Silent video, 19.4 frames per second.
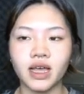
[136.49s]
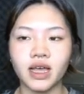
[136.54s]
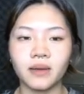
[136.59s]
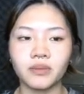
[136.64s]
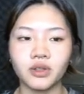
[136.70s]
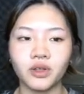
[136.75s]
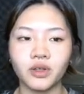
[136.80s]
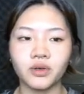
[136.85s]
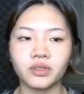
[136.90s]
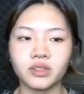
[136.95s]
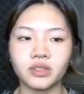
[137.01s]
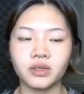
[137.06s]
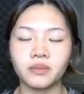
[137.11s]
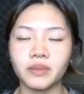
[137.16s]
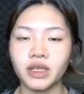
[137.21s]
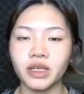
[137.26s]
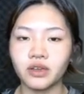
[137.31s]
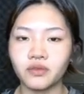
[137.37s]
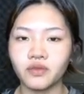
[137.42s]
upload the
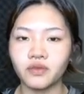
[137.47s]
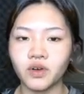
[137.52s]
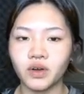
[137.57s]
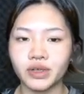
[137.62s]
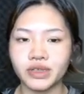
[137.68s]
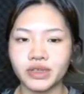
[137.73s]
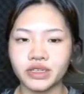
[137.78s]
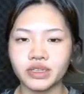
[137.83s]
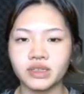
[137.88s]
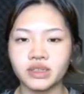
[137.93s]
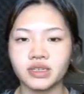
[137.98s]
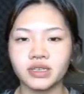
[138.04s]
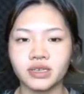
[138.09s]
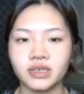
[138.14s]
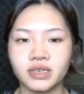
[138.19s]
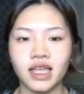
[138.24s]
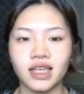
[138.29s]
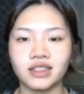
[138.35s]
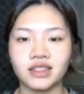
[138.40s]
male voice,
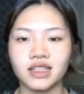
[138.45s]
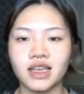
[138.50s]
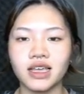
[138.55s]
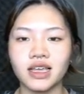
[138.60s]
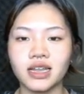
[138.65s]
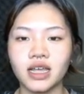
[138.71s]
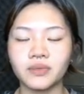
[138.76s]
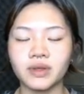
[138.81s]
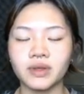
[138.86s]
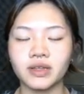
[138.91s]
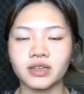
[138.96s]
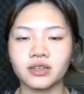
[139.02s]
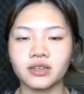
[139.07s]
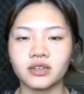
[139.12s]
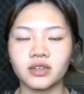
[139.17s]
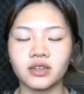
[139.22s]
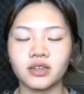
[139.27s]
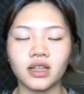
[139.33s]
and then I will